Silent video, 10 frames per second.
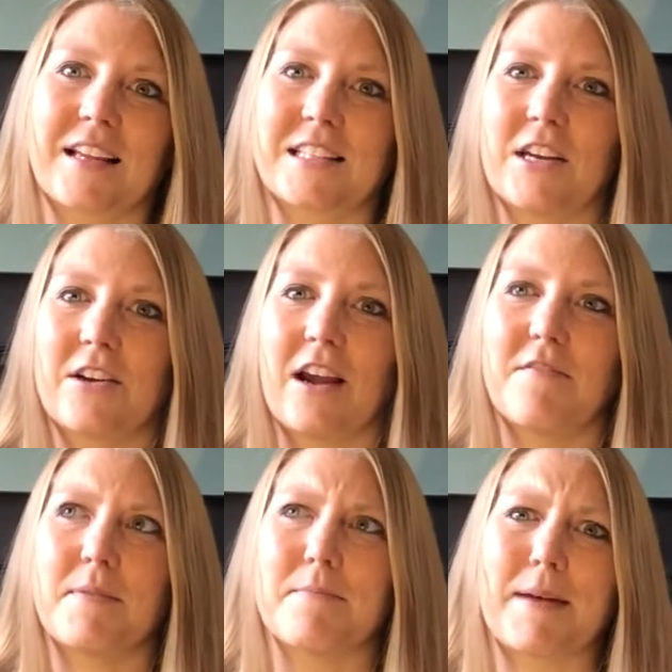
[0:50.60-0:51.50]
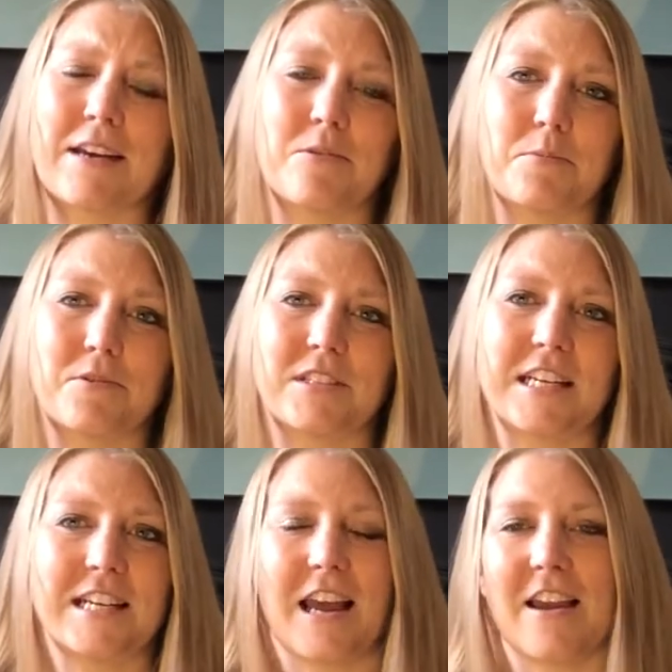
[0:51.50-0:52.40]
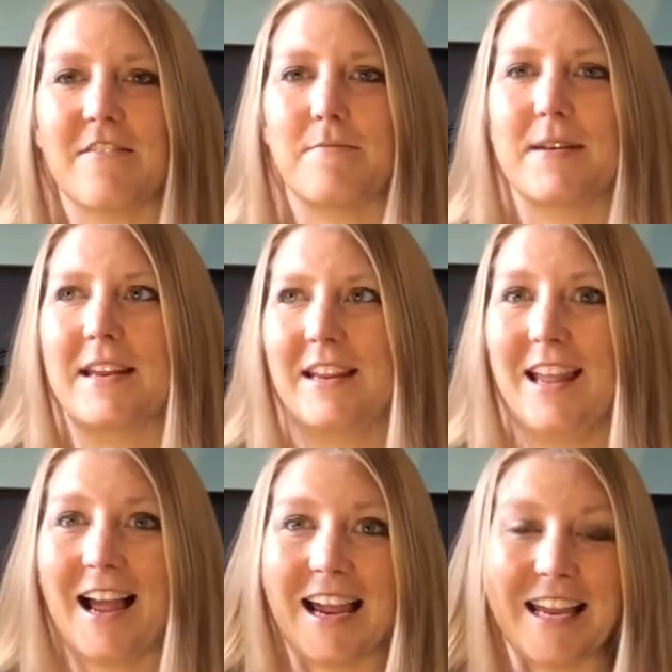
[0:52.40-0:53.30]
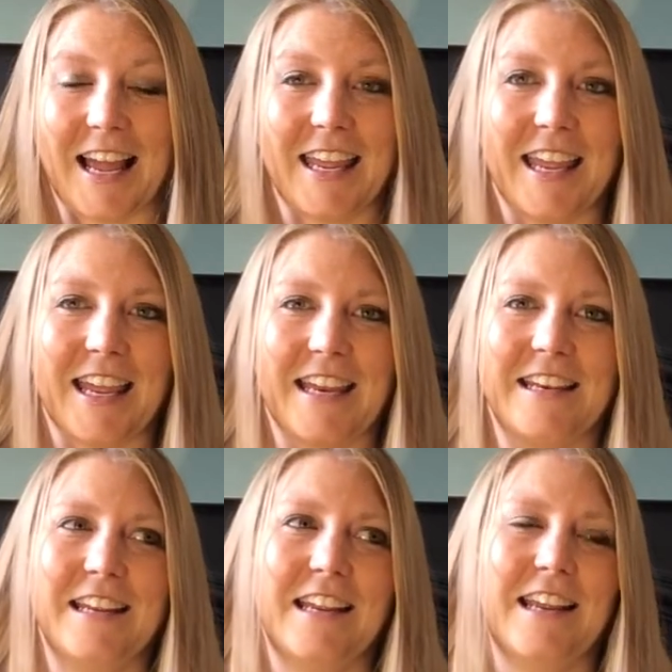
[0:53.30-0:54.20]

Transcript: So I've been paddleboarding, I've been kayaking